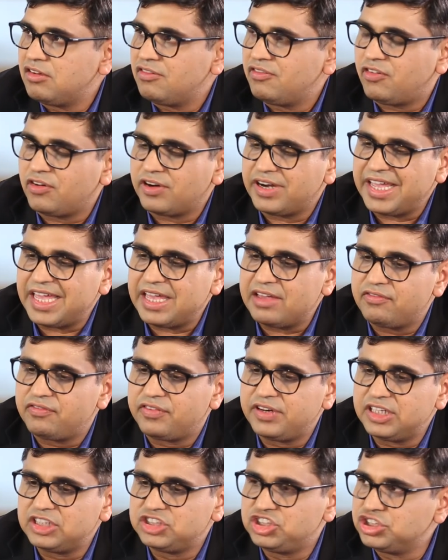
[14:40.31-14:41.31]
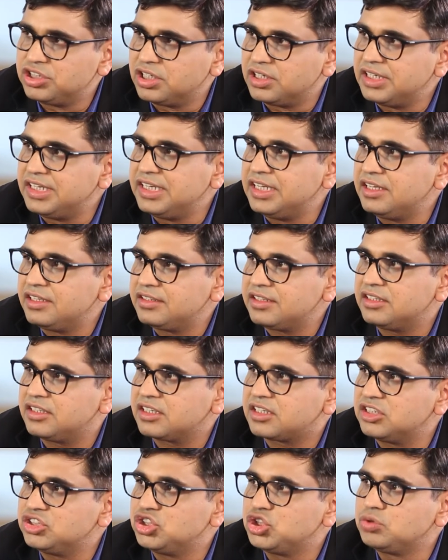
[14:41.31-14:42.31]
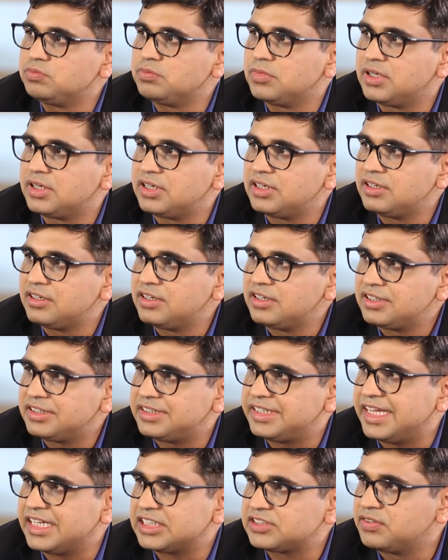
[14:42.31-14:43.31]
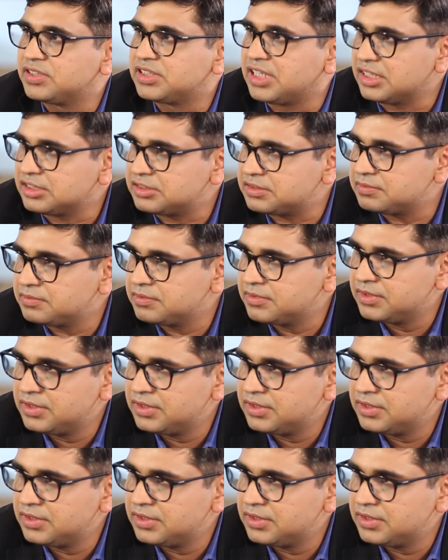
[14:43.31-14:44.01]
for every journey that the consumer takes with us.